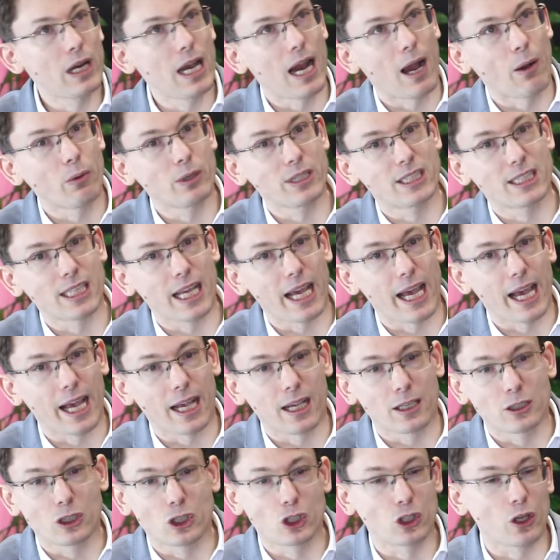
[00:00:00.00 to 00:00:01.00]
I would
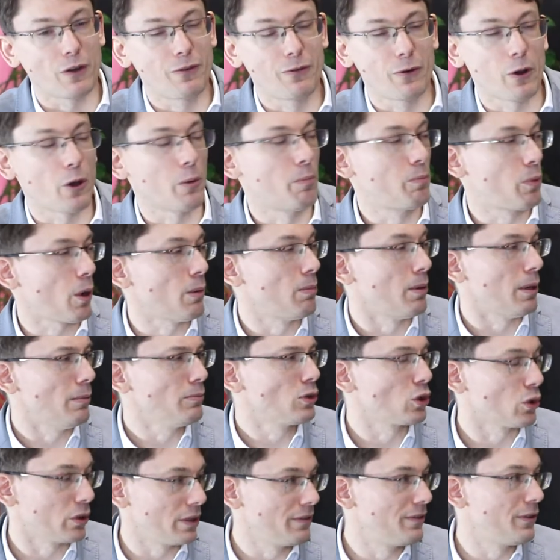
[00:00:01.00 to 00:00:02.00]
say, suffer
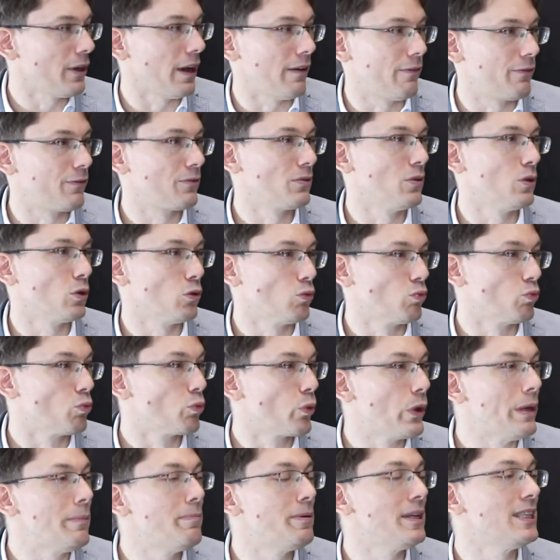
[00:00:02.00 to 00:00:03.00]
problems. So if you have
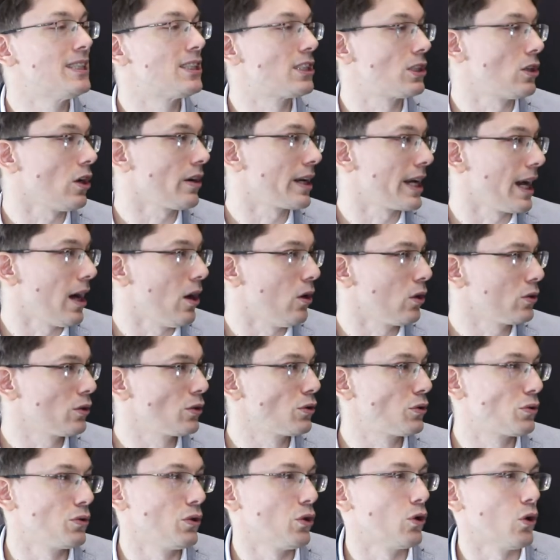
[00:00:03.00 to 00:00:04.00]
repeat
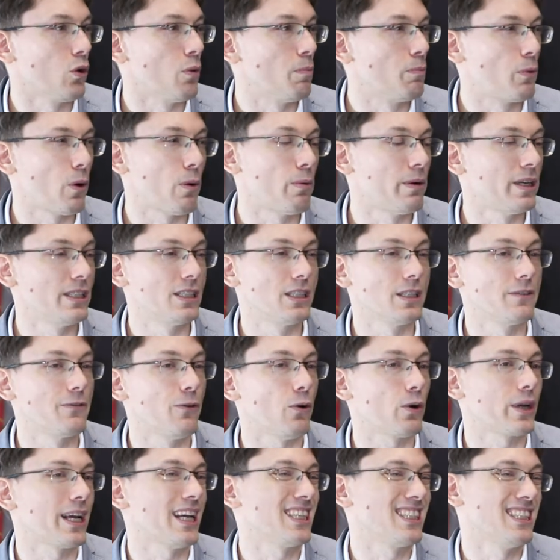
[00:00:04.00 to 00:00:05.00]
stockouts, you know, probabilistic
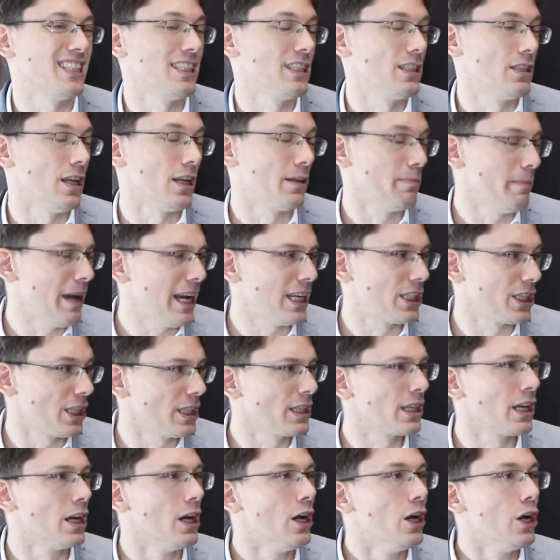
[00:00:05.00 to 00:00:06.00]
forecasting is not
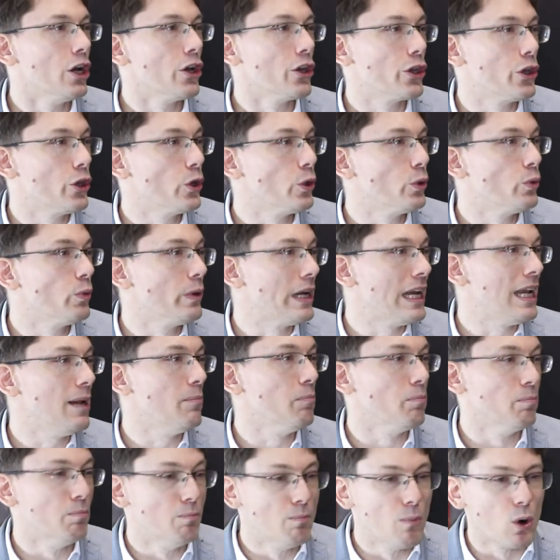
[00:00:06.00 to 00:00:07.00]
magic. You will
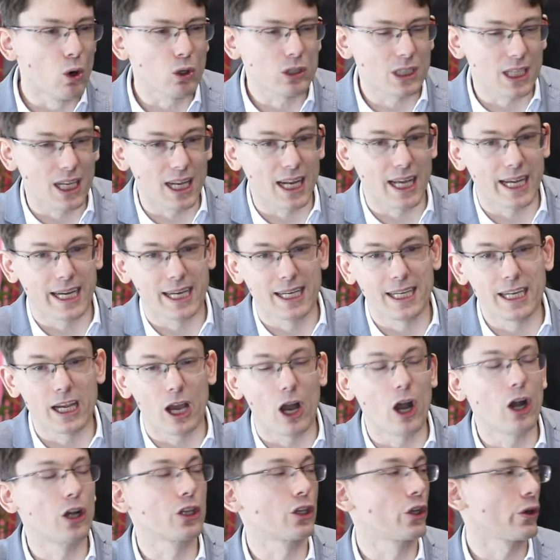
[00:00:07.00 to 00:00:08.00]
most
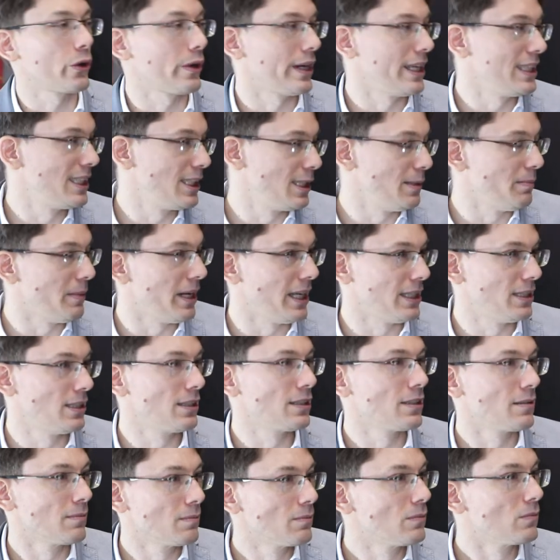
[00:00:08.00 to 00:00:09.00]
likely
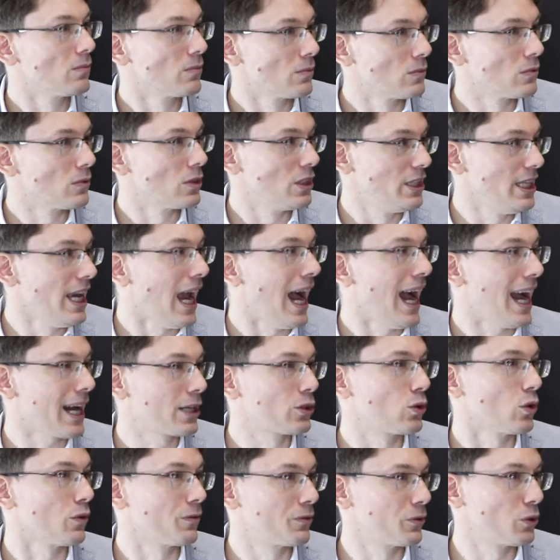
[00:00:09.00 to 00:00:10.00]
underestimate the
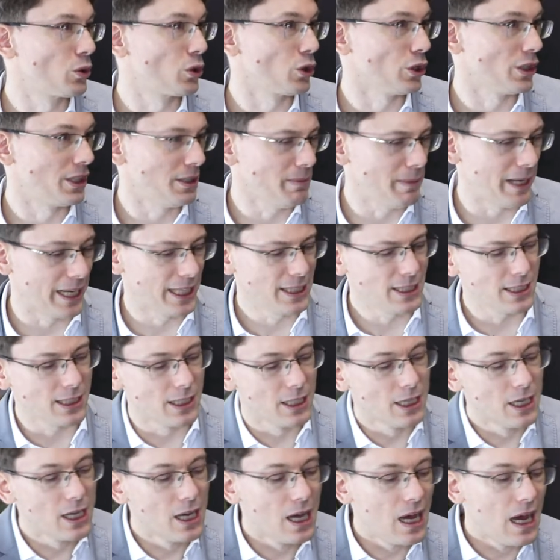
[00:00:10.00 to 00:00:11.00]
actual future demand.
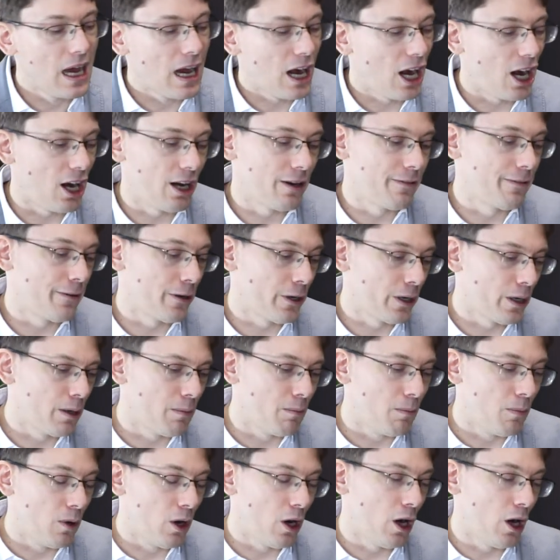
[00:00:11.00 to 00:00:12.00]
However,